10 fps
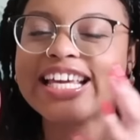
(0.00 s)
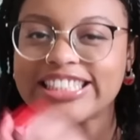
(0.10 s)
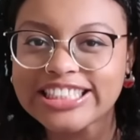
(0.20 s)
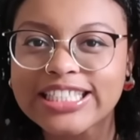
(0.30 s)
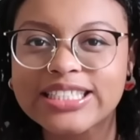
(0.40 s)

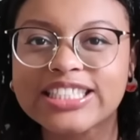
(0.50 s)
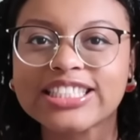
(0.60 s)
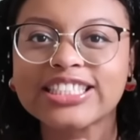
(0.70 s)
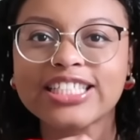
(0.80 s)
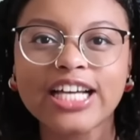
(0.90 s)
It's just
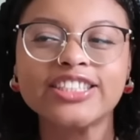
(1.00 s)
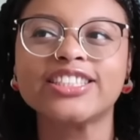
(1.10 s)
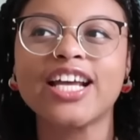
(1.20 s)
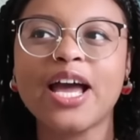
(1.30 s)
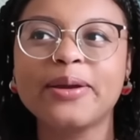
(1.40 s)

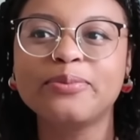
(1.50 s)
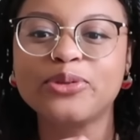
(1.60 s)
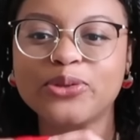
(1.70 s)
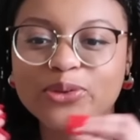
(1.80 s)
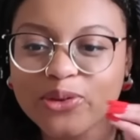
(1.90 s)
such a
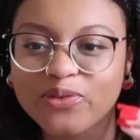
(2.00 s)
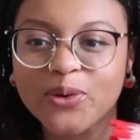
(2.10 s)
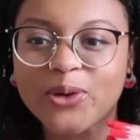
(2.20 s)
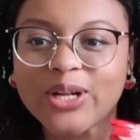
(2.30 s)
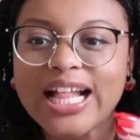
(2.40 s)

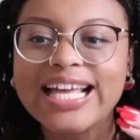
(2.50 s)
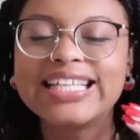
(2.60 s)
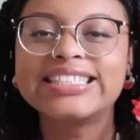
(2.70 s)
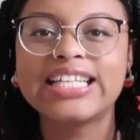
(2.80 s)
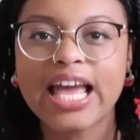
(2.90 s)
beautiful,
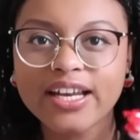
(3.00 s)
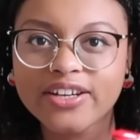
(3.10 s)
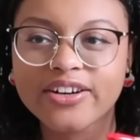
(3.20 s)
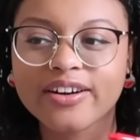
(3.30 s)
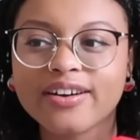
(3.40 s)

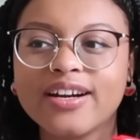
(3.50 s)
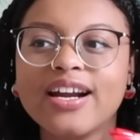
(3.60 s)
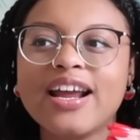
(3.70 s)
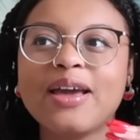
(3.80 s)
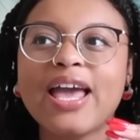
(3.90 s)
tender,
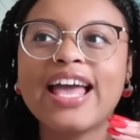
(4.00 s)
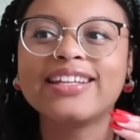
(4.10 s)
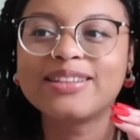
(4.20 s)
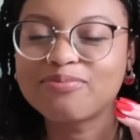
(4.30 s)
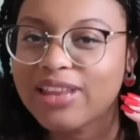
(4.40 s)

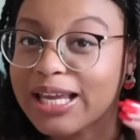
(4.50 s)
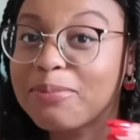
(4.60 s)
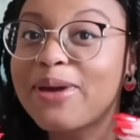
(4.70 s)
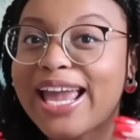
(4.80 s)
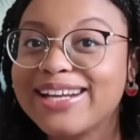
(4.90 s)
and
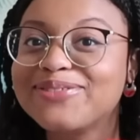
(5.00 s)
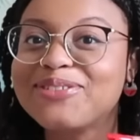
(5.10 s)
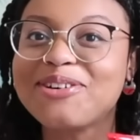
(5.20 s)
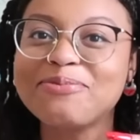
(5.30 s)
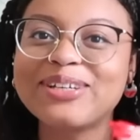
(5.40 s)
like
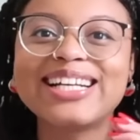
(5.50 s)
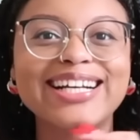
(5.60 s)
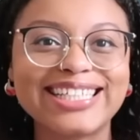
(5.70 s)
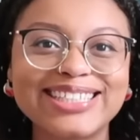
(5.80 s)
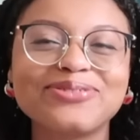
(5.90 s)
painful, but in
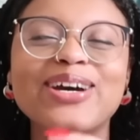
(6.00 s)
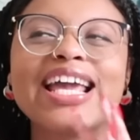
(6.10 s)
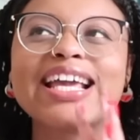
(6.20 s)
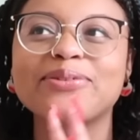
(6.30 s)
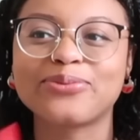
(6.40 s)
a good
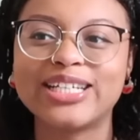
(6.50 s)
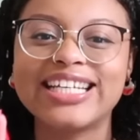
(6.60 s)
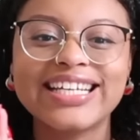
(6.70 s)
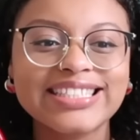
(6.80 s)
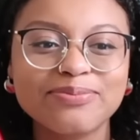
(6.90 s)
way,
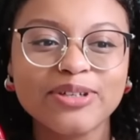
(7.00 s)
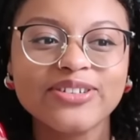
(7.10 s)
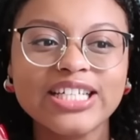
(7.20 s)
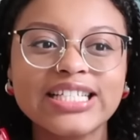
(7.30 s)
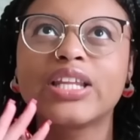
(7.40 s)
reading
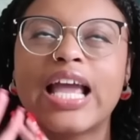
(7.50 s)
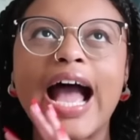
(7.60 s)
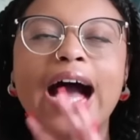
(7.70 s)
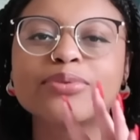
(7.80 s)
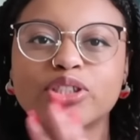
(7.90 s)
experience.
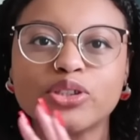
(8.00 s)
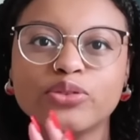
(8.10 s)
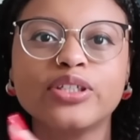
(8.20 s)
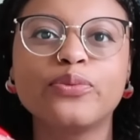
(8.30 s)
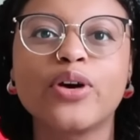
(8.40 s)

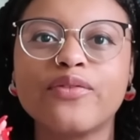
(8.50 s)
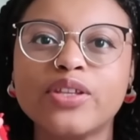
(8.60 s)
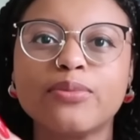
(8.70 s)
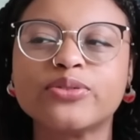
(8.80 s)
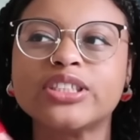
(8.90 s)
Absolutely one of
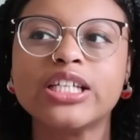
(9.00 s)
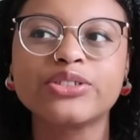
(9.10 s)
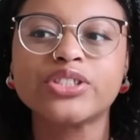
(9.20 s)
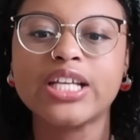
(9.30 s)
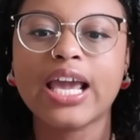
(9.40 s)
the most
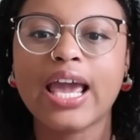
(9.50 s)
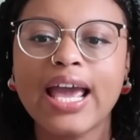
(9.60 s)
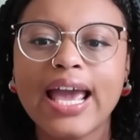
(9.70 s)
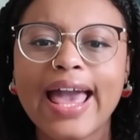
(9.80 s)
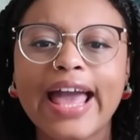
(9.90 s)
interesting
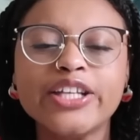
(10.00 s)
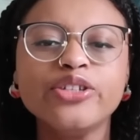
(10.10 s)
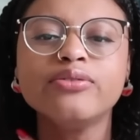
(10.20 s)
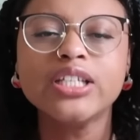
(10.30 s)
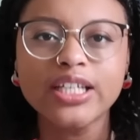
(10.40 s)
and
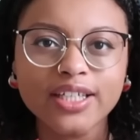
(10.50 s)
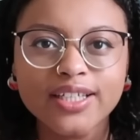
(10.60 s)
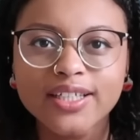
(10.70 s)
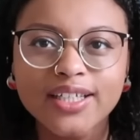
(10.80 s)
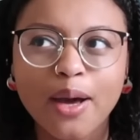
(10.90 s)

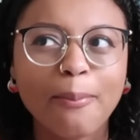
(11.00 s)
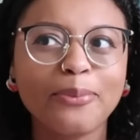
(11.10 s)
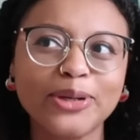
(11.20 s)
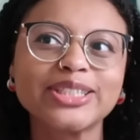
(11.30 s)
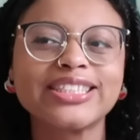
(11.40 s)
unique
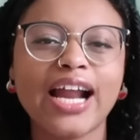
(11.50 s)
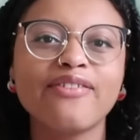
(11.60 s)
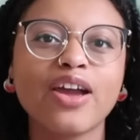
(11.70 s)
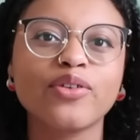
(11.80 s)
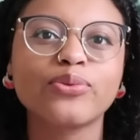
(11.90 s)
books that
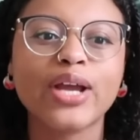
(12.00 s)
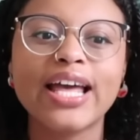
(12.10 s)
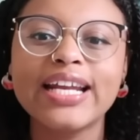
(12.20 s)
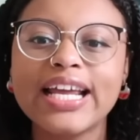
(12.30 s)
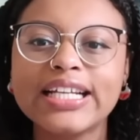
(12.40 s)
I've ever
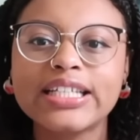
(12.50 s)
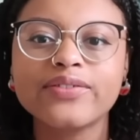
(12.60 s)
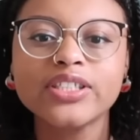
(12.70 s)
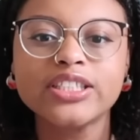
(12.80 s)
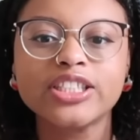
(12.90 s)
read and it
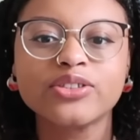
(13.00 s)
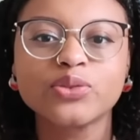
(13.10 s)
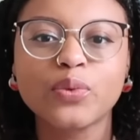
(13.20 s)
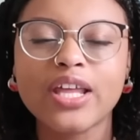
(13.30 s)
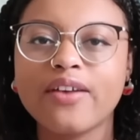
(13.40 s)
definitely
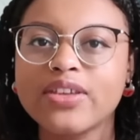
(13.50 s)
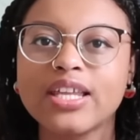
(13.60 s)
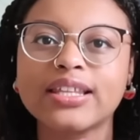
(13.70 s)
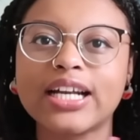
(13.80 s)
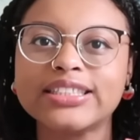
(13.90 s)
deals with
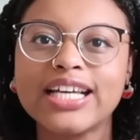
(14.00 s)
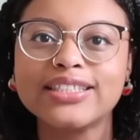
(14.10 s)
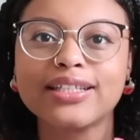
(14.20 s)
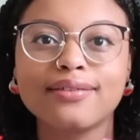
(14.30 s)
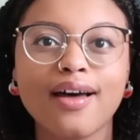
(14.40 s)
everything that I
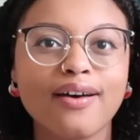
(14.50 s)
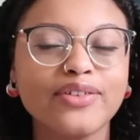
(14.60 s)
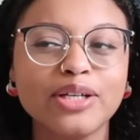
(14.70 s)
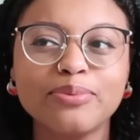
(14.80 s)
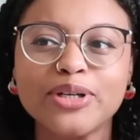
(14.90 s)
tend to love
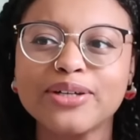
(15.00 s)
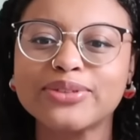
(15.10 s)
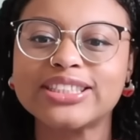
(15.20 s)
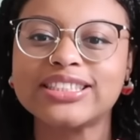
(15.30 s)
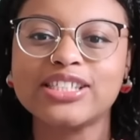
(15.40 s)
in a book
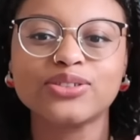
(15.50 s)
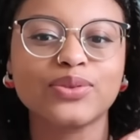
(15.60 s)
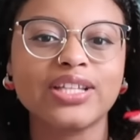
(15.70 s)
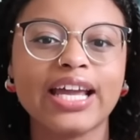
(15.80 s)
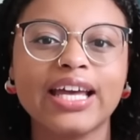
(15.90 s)
which deals
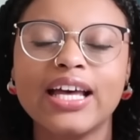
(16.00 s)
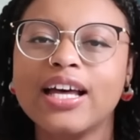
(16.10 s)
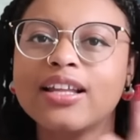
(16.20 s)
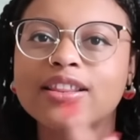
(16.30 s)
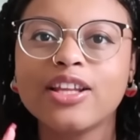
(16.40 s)
with like
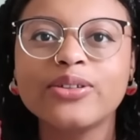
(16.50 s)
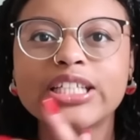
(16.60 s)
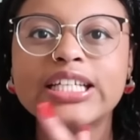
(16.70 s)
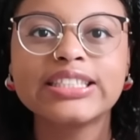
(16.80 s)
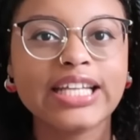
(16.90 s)

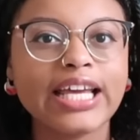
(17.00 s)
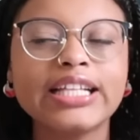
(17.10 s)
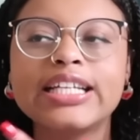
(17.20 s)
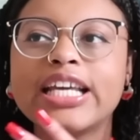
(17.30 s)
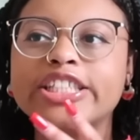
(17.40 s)
loneliness and
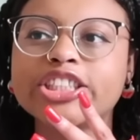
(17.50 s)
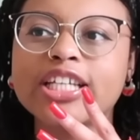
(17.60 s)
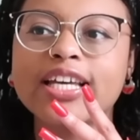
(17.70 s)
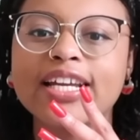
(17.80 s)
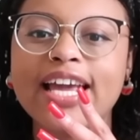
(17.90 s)
alienation
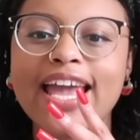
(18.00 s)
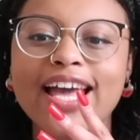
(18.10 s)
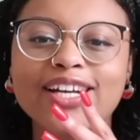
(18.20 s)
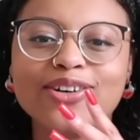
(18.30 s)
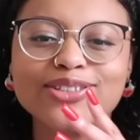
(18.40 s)

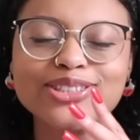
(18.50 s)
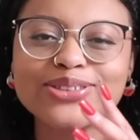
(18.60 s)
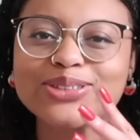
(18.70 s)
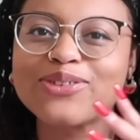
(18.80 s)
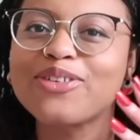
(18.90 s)
and also
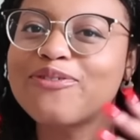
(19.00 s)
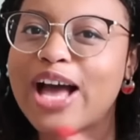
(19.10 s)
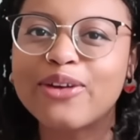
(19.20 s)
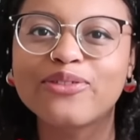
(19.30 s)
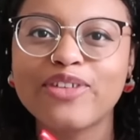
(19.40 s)
sort of a
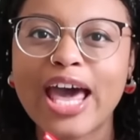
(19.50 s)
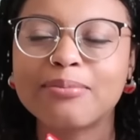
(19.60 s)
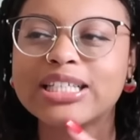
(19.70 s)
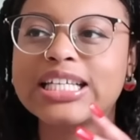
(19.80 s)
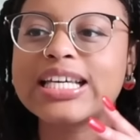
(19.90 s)
found
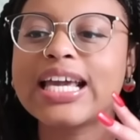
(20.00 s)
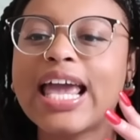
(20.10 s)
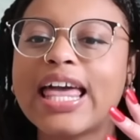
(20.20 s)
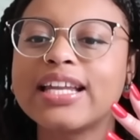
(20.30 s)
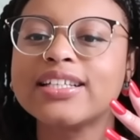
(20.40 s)
family
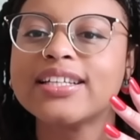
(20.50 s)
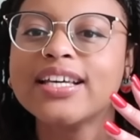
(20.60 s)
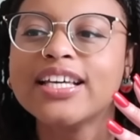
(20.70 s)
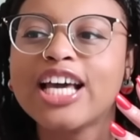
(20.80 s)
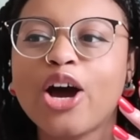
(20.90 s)
and
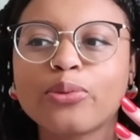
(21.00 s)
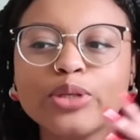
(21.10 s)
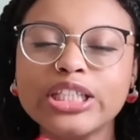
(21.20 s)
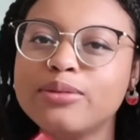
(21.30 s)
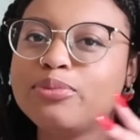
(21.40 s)
a
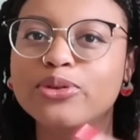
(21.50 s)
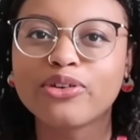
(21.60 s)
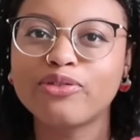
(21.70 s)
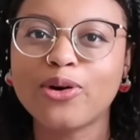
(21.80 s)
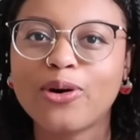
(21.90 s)
really
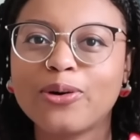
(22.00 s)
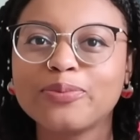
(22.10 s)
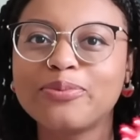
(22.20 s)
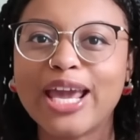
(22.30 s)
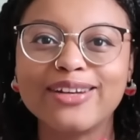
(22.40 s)

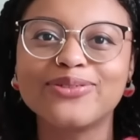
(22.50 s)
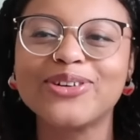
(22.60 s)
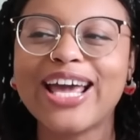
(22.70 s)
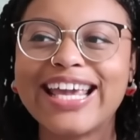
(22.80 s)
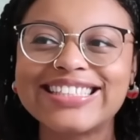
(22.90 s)
beautiful,
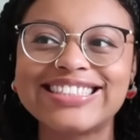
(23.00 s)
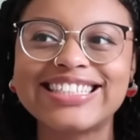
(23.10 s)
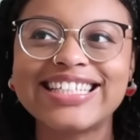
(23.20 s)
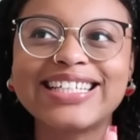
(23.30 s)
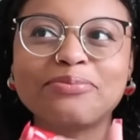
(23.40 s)
painful,
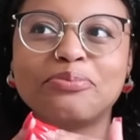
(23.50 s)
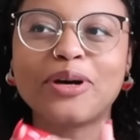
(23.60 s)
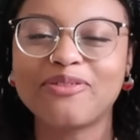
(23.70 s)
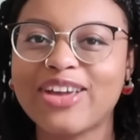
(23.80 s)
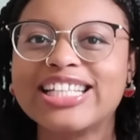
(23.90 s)
angsty,
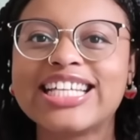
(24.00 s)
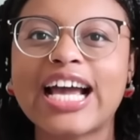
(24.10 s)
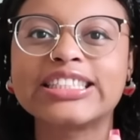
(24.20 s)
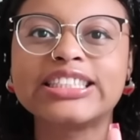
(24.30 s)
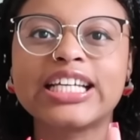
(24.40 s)
but
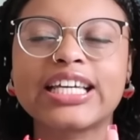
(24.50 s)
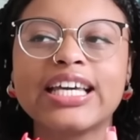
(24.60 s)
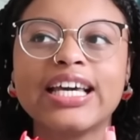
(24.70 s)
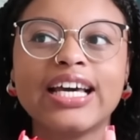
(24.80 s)
fantastic